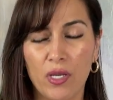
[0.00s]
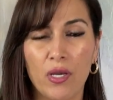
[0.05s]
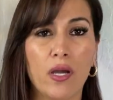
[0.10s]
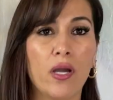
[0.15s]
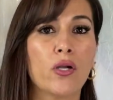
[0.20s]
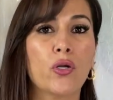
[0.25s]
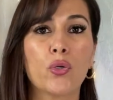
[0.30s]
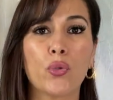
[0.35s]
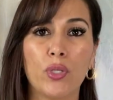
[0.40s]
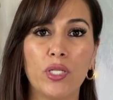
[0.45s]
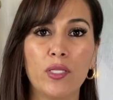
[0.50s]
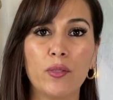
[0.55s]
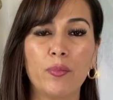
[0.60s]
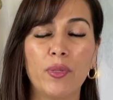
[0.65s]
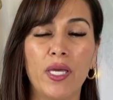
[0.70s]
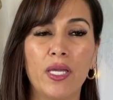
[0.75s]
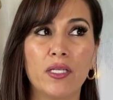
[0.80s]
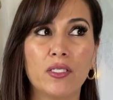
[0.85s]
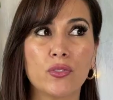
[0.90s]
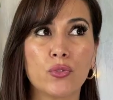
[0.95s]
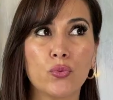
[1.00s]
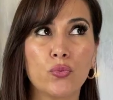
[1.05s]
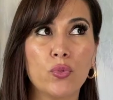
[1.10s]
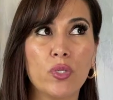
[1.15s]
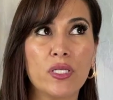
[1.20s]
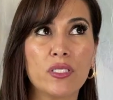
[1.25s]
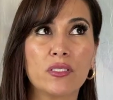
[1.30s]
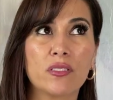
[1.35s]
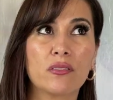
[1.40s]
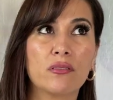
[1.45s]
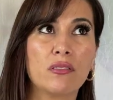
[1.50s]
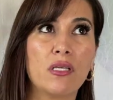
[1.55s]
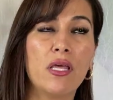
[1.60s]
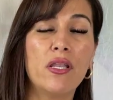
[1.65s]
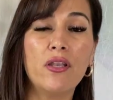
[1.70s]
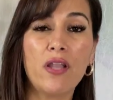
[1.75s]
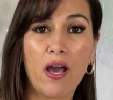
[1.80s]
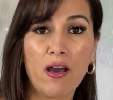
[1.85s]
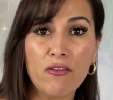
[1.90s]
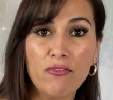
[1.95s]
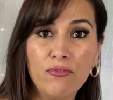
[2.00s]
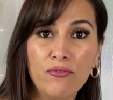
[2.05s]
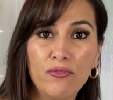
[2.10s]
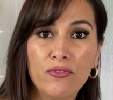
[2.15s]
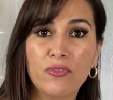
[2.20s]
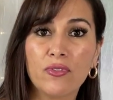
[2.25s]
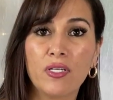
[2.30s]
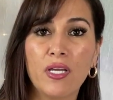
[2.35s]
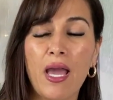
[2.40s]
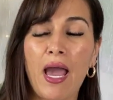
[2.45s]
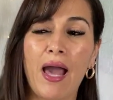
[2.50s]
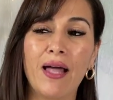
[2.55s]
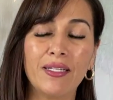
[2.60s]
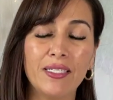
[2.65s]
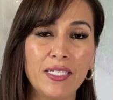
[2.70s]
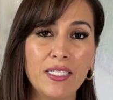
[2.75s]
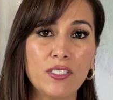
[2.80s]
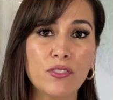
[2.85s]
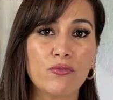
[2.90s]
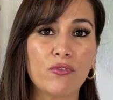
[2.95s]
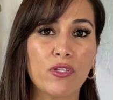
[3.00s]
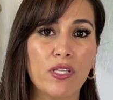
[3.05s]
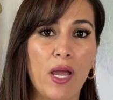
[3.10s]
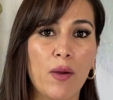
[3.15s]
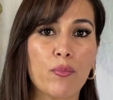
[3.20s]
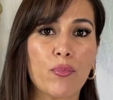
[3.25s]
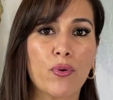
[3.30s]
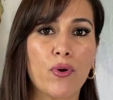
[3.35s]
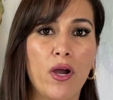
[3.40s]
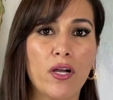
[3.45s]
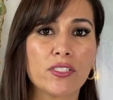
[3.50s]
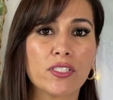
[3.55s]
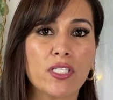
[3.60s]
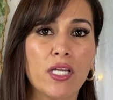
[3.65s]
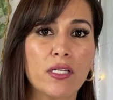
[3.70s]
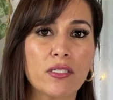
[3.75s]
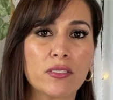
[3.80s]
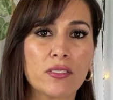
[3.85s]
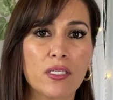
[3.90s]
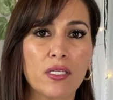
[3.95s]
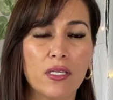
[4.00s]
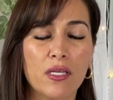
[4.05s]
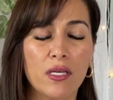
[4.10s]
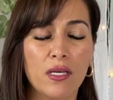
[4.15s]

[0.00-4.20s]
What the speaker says: acrylic paint was enough, at least for that project.